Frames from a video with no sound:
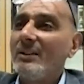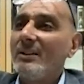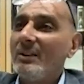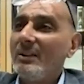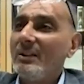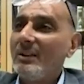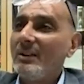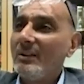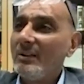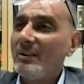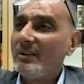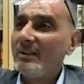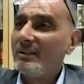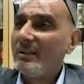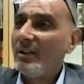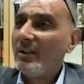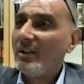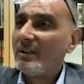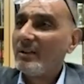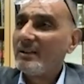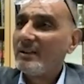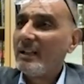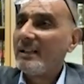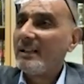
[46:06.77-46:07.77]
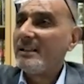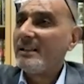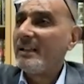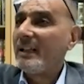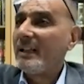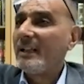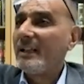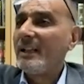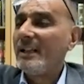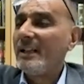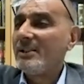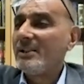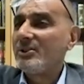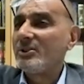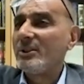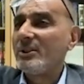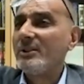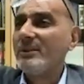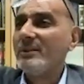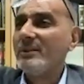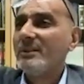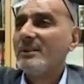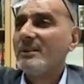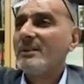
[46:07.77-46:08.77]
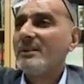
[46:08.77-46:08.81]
or authentication